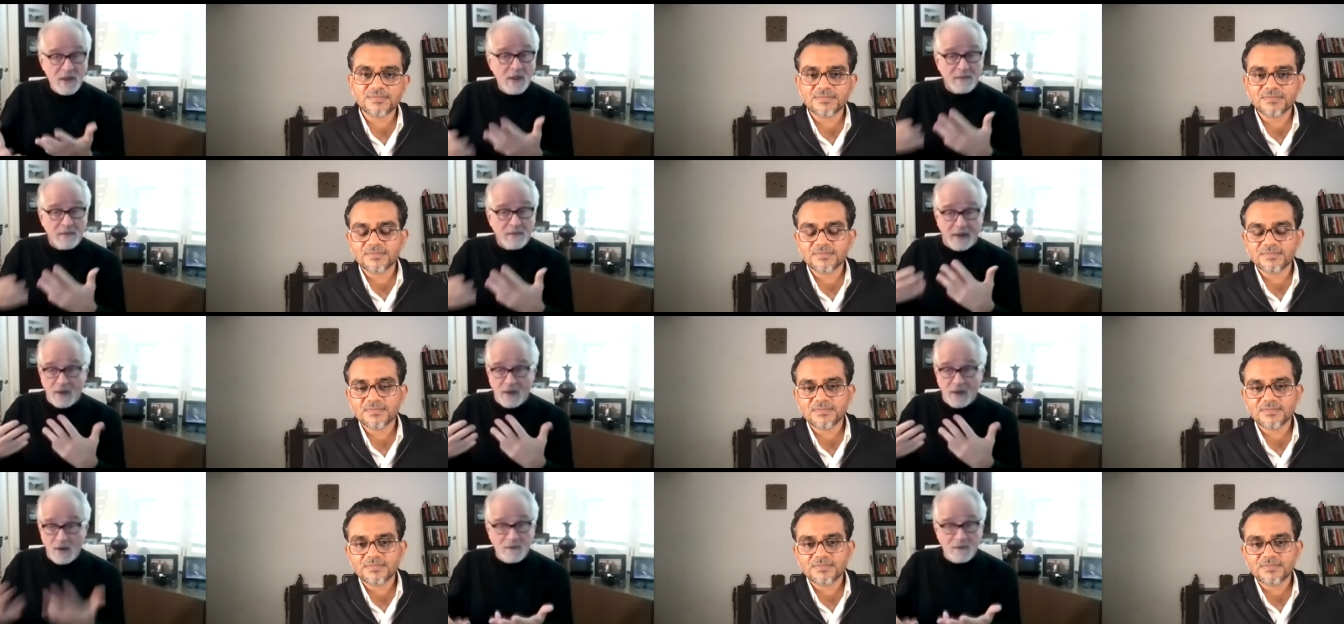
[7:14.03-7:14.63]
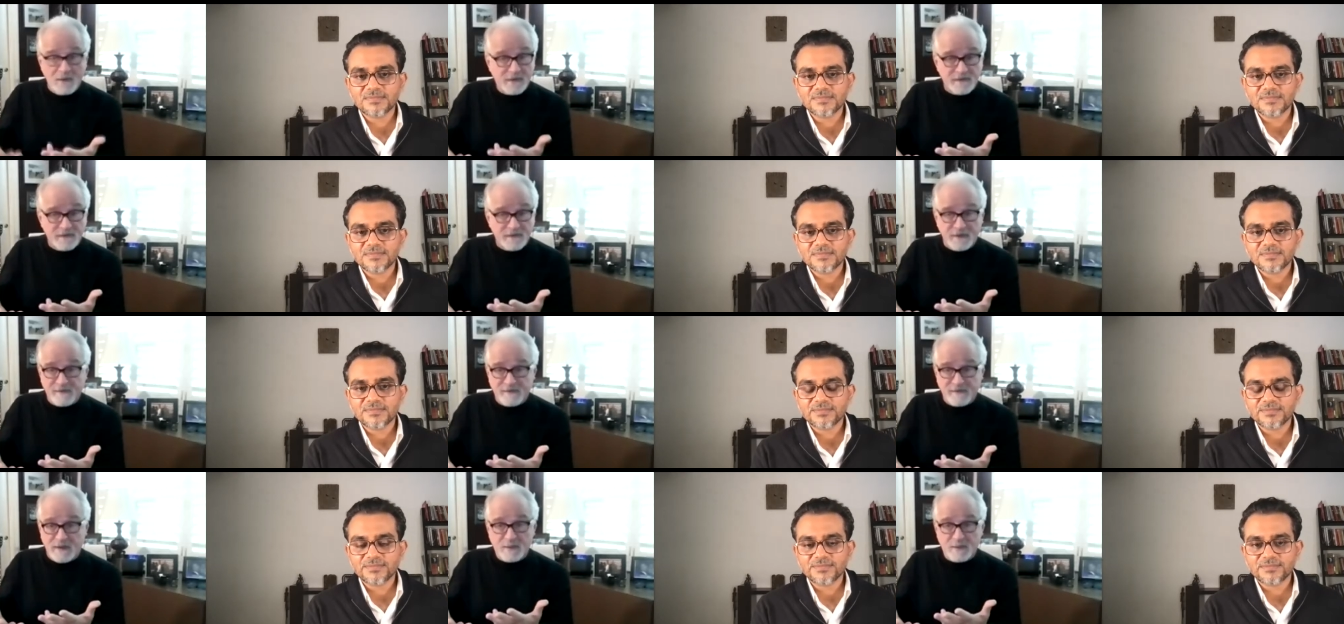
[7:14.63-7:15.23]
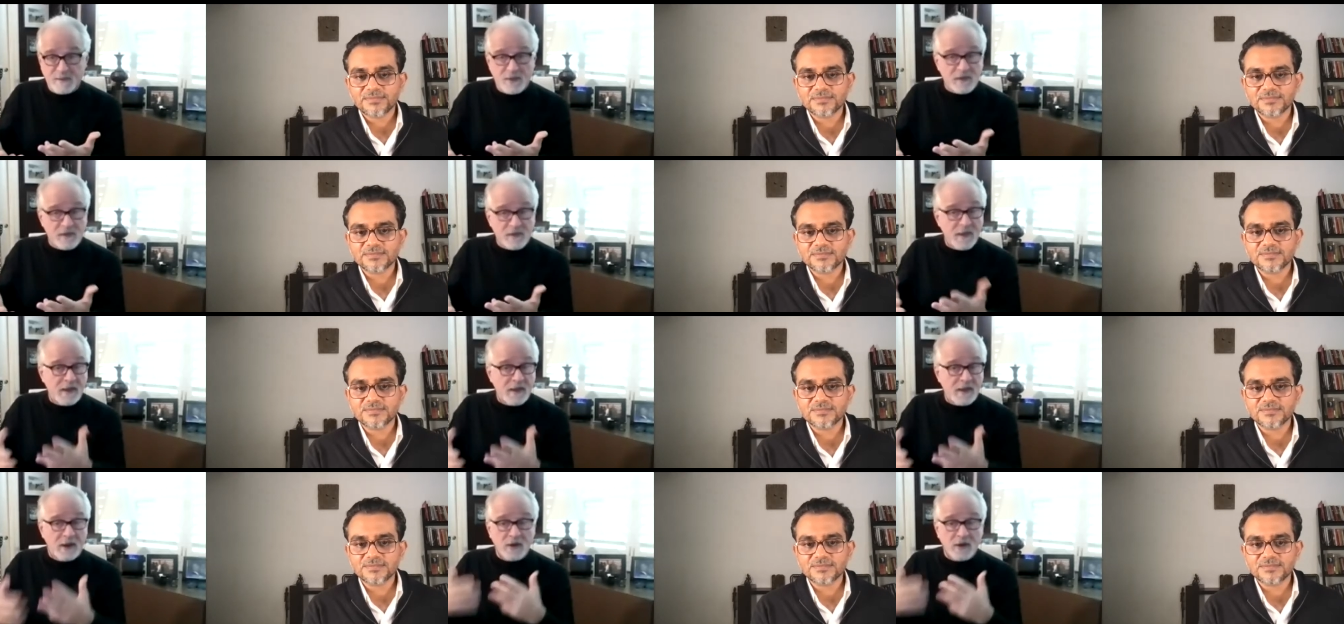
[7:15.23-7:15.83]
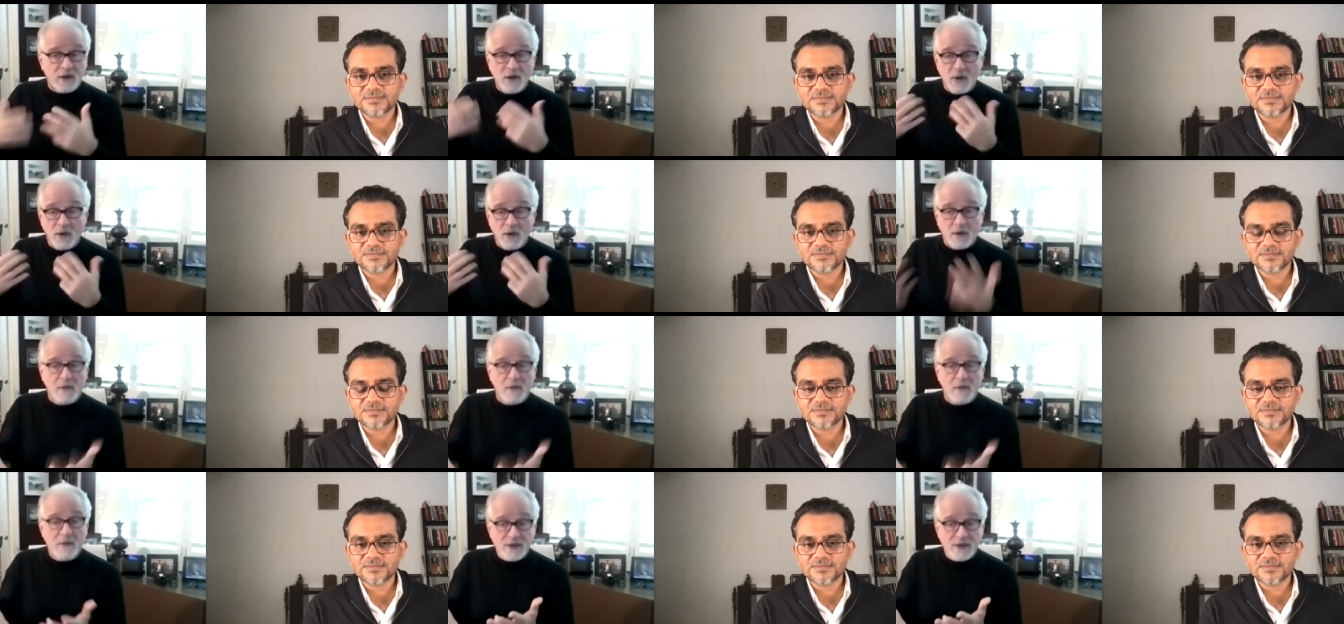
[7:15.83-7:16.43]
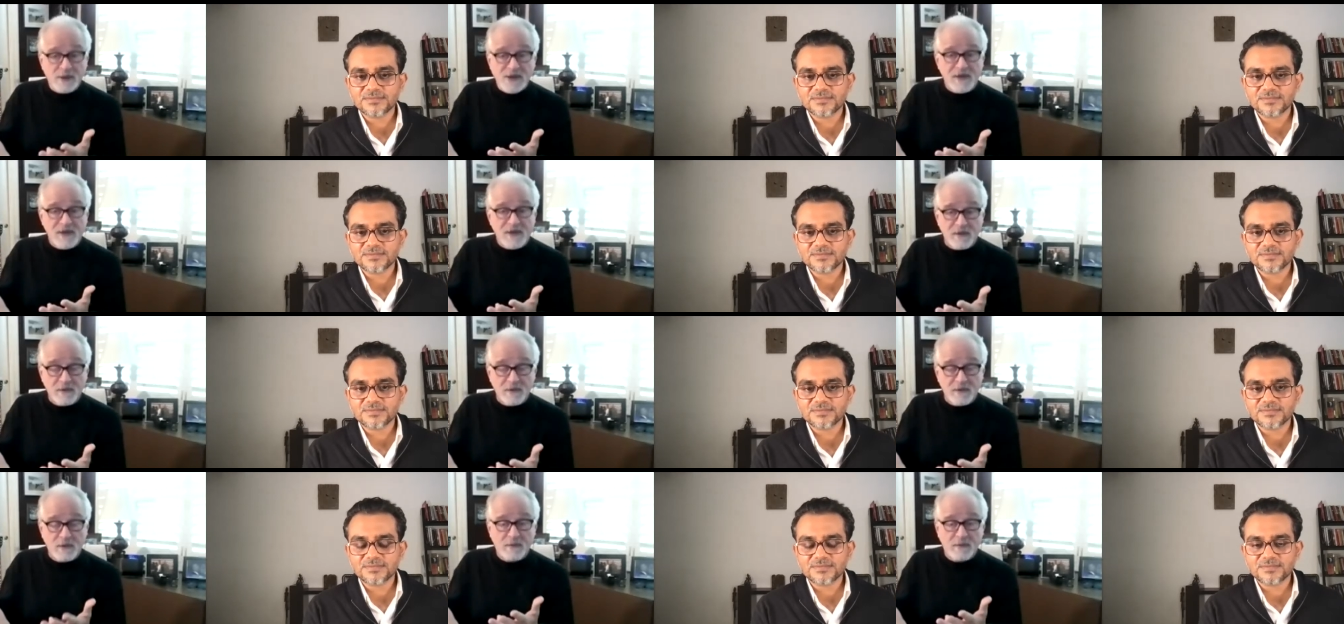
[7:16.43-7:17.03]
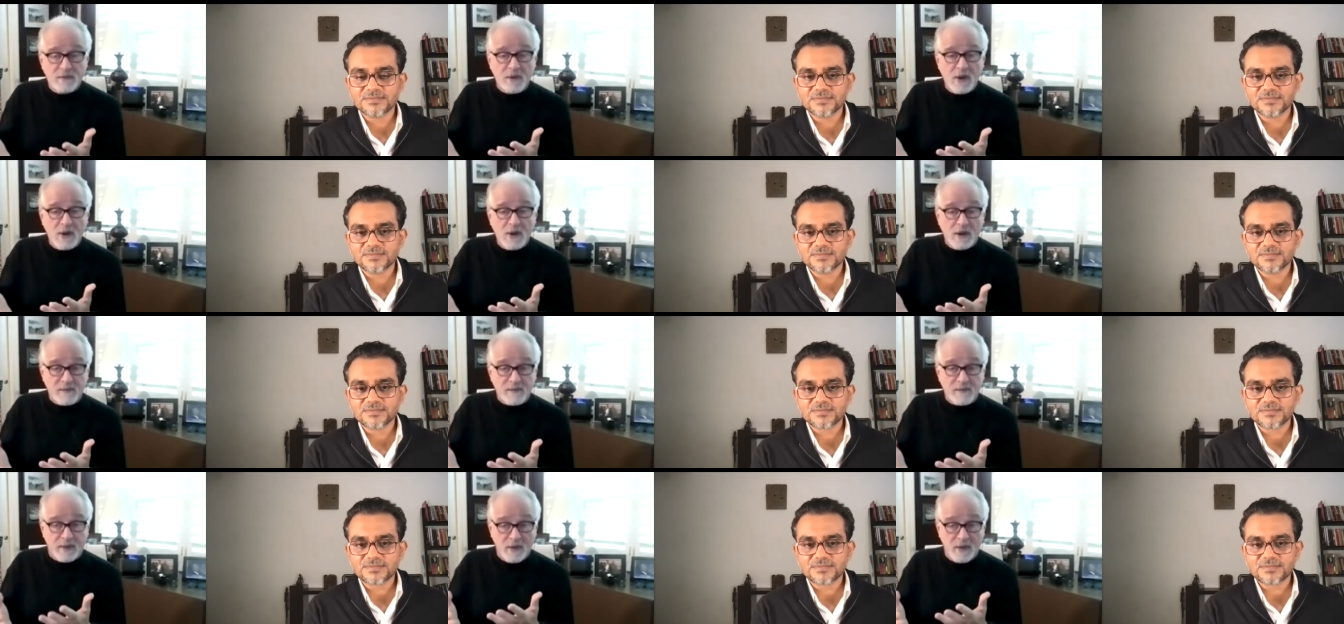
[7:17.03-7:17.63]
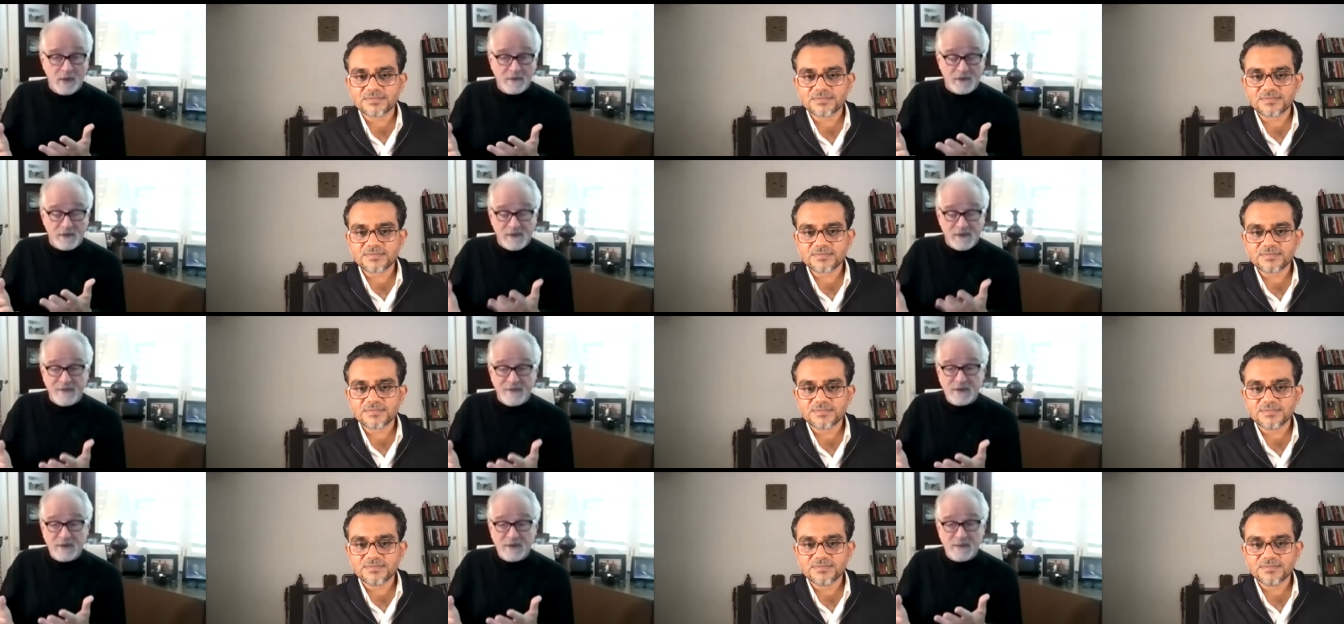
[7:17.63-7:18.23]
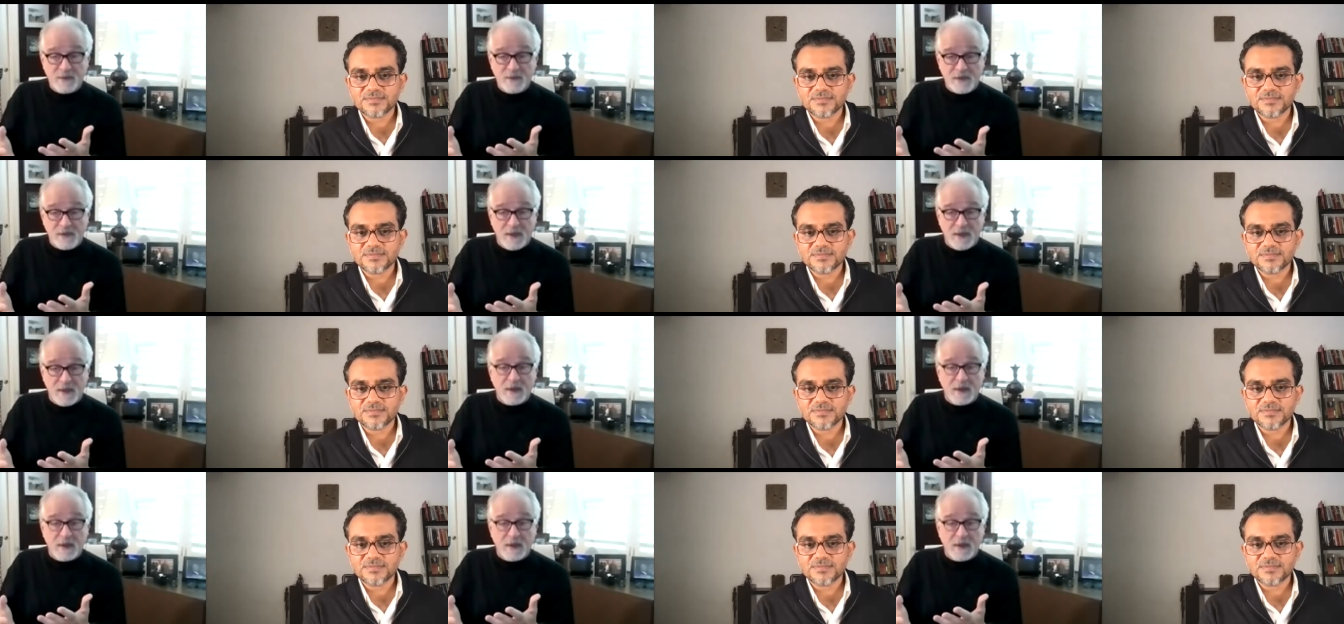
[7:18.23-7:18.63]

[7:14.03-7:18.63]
Speaker 1: by over fifty percent and lower emergency room costs by over seventy percent,